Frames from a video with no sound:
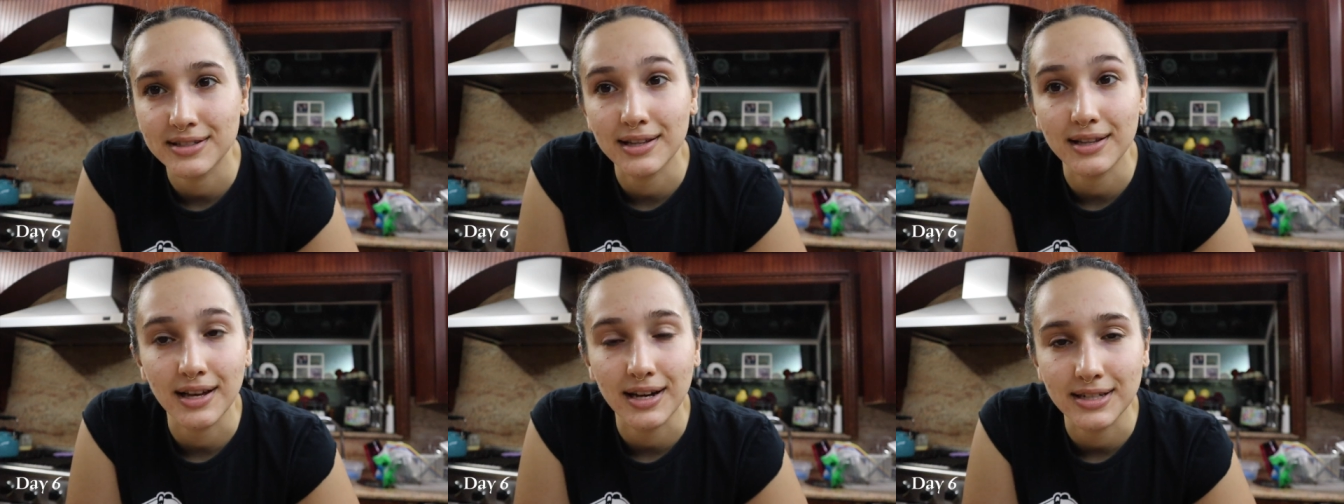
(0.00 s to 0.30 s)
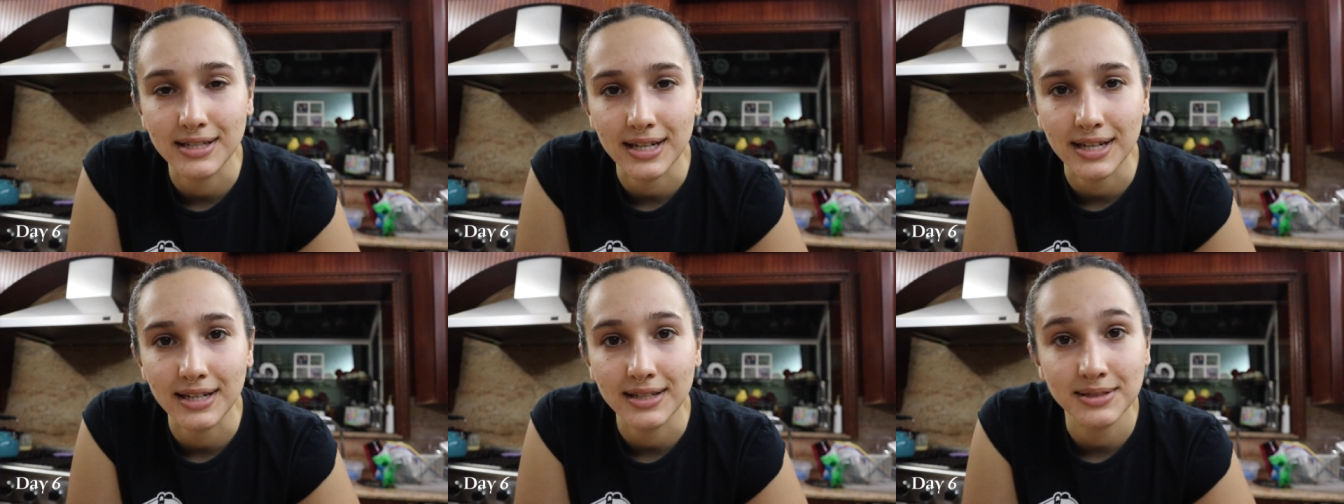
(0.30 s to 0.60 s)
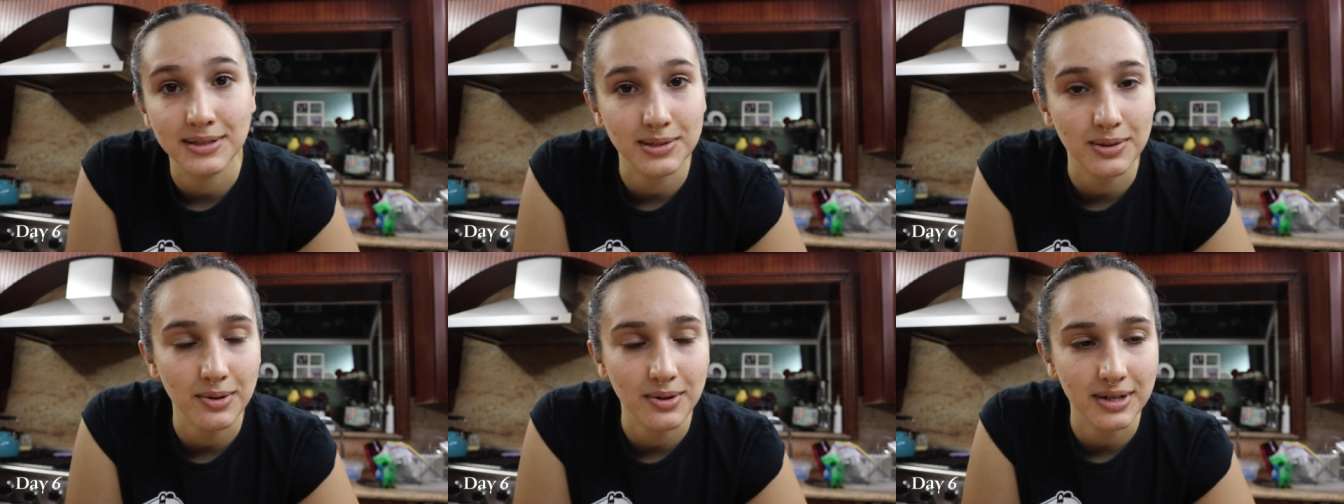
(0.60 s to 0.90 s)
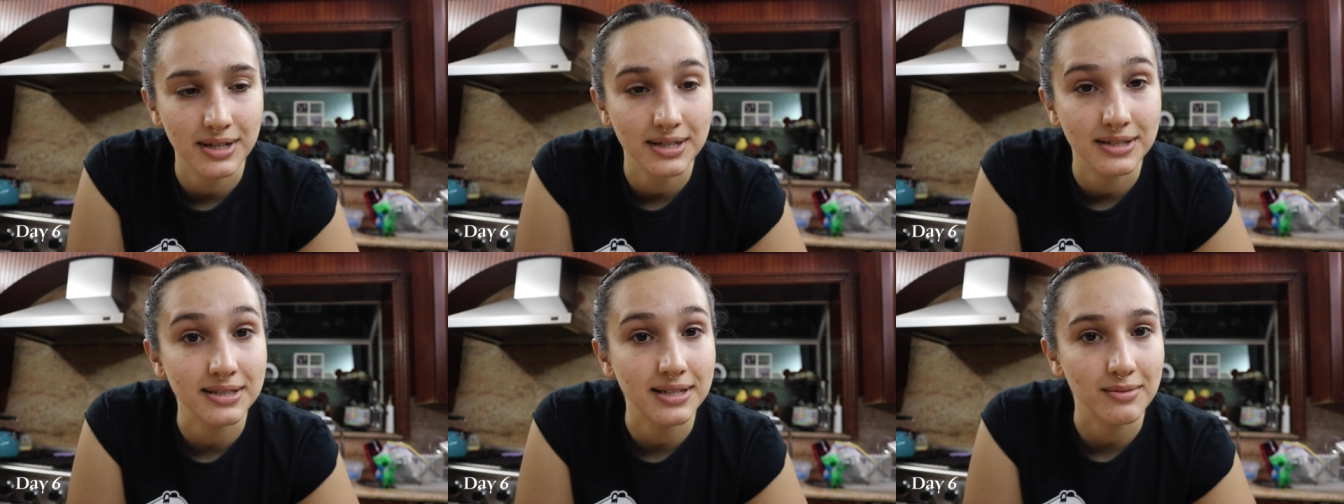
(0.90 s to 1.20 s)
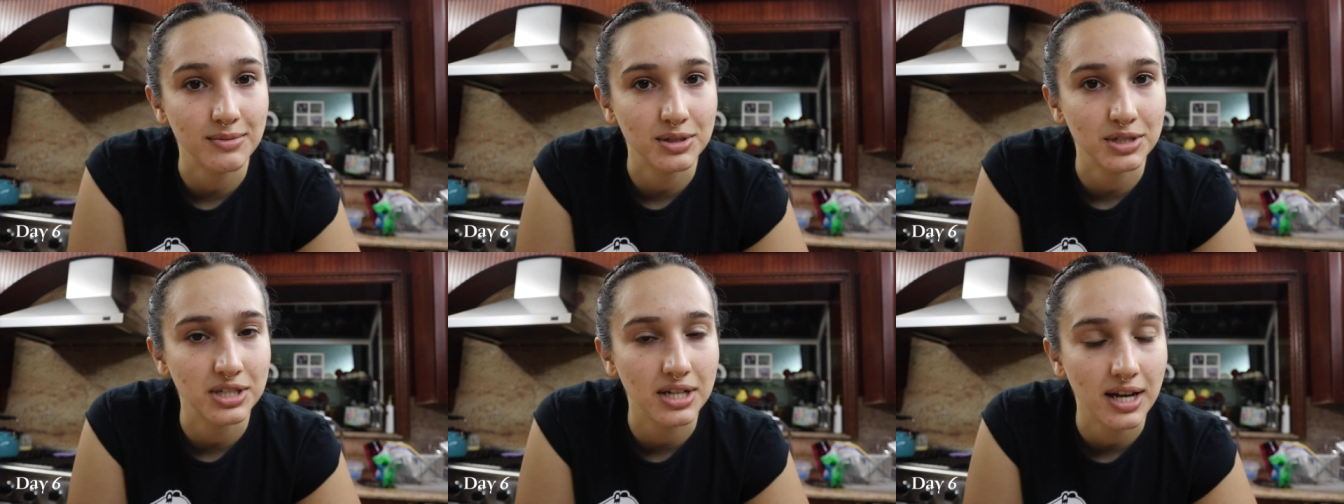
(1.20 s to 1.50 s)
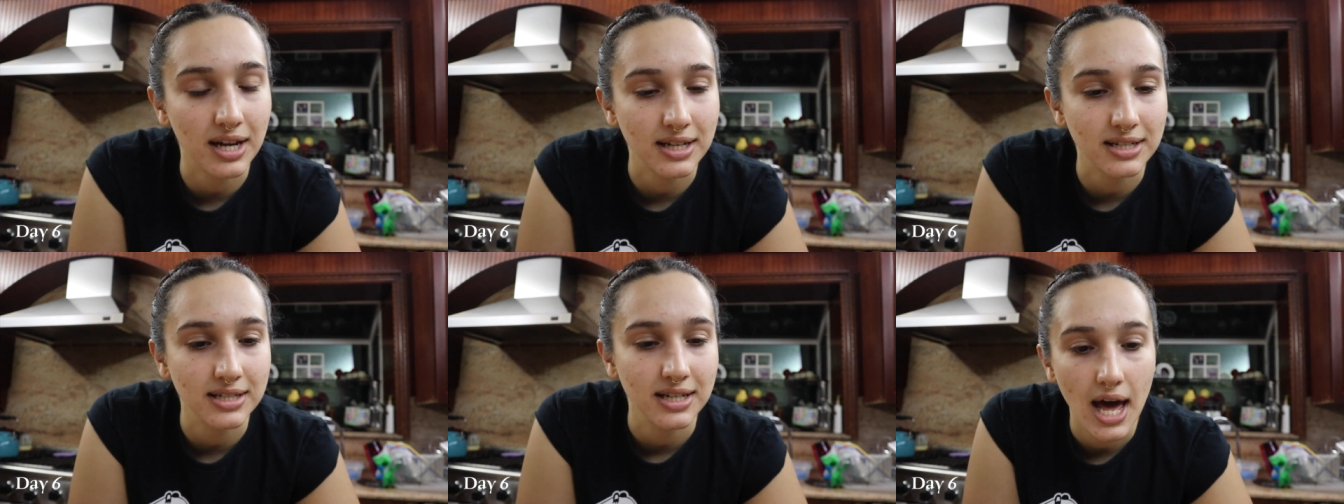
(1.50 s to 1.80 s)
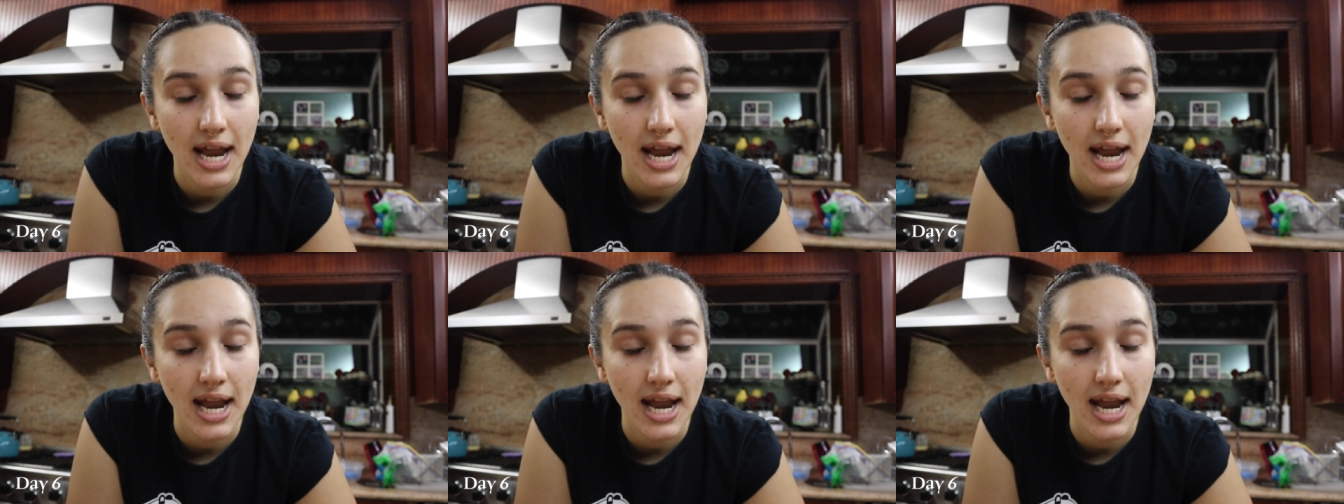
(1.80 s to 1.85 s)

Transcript: a latte, soy, double shot.